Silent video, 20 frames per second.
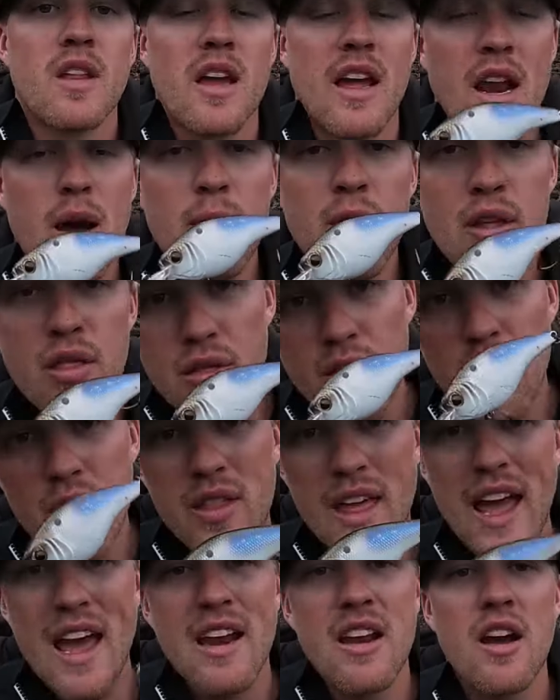And I'm gonna
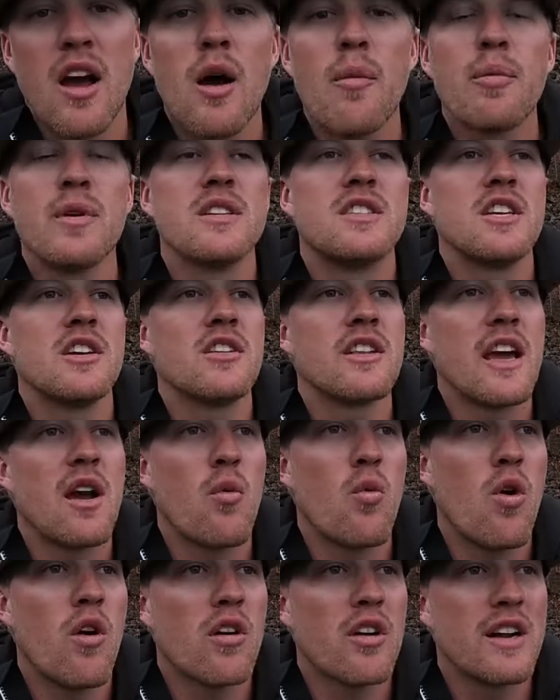throw that up until
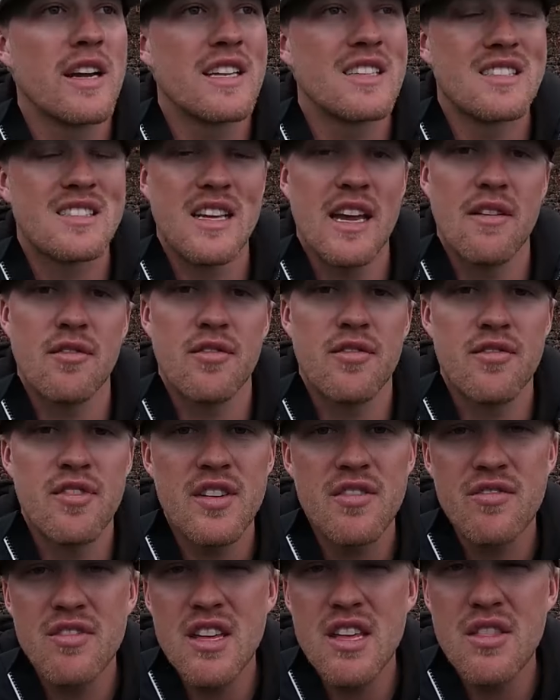that water hits that
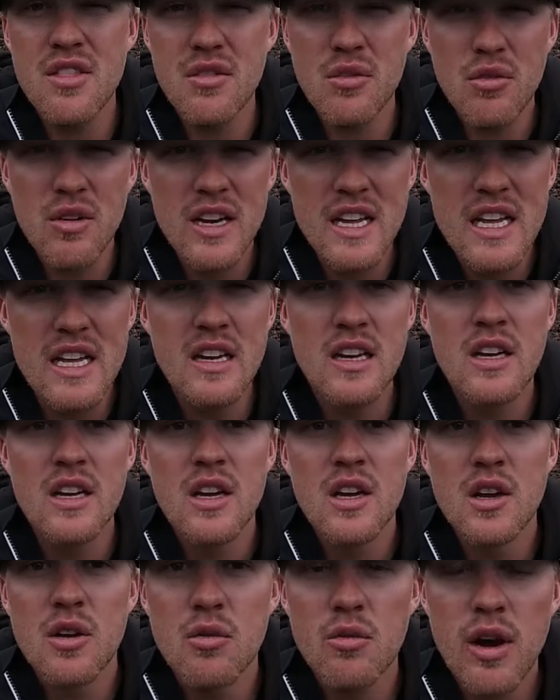53
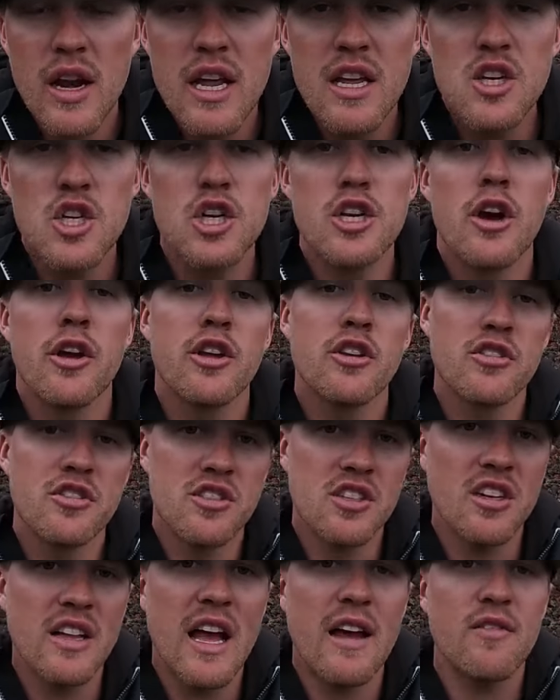range. You know, you'll
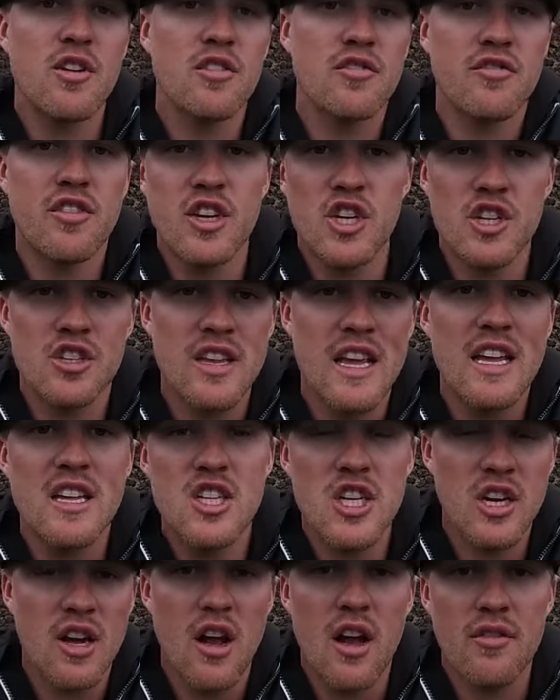still have your fish
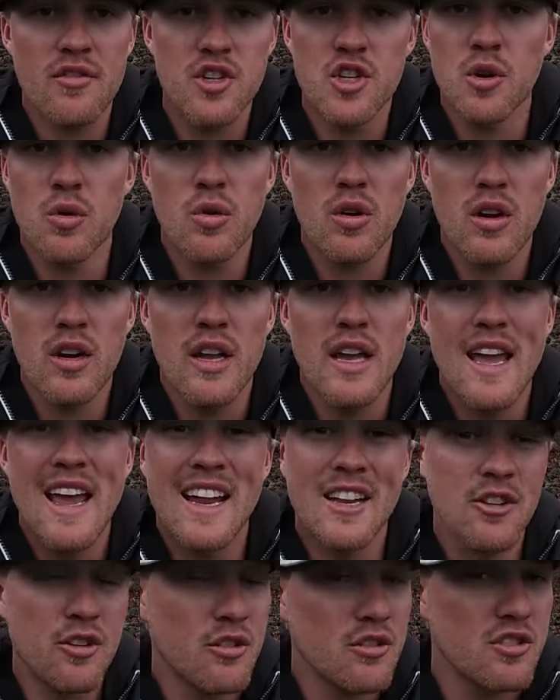staging offshore
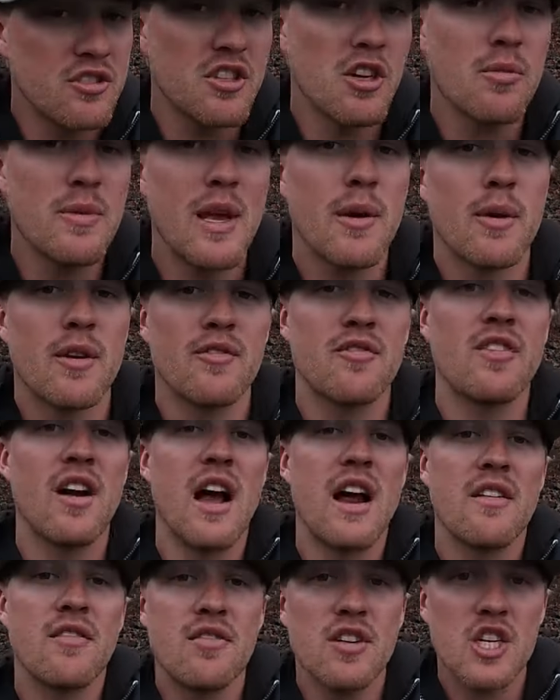and you'll still be able to
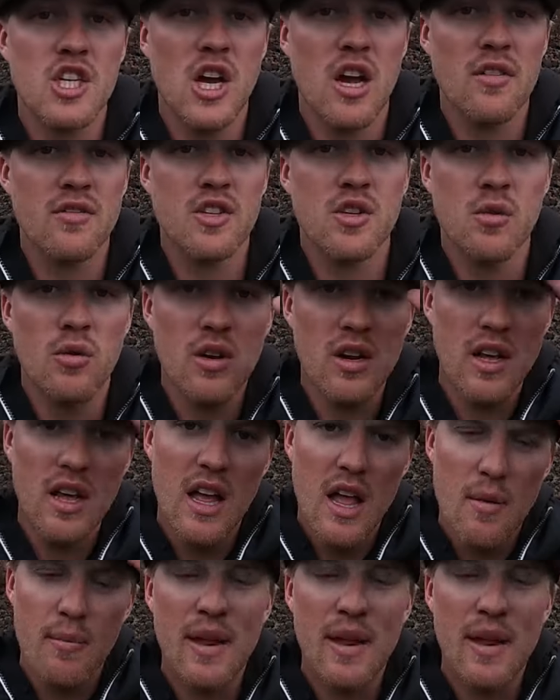find fish offshore.